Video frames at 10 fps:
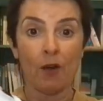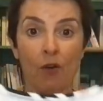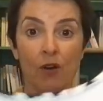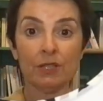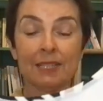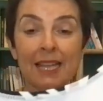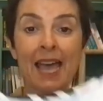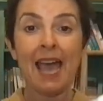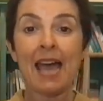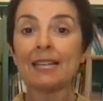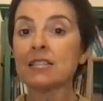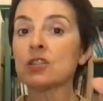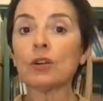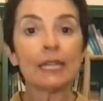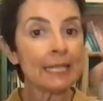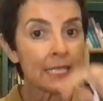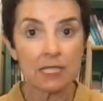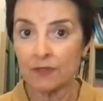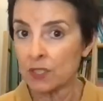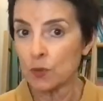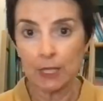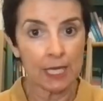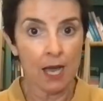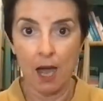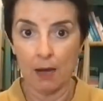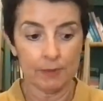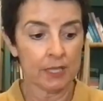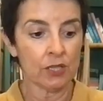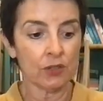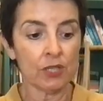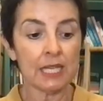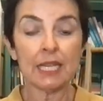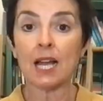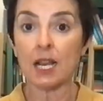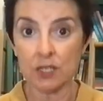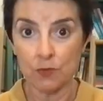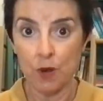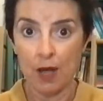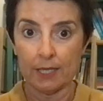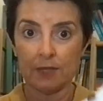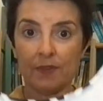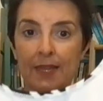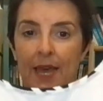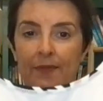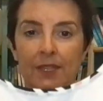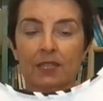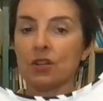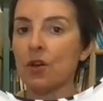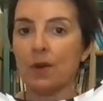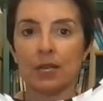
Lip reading: across and it's not individually cupped. You need underwires for that. There's no